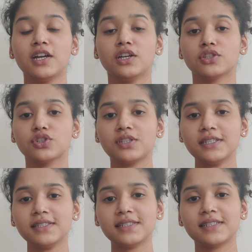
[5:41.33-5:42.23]
So,
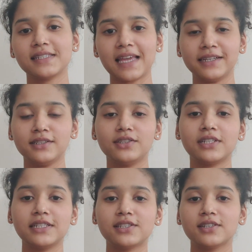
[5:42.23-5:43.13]
since design
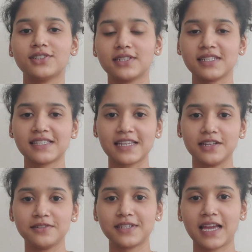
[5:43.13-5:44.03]
research in
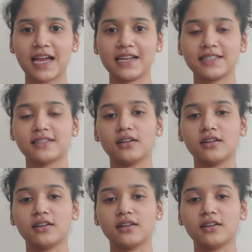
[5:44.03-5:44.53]
itself has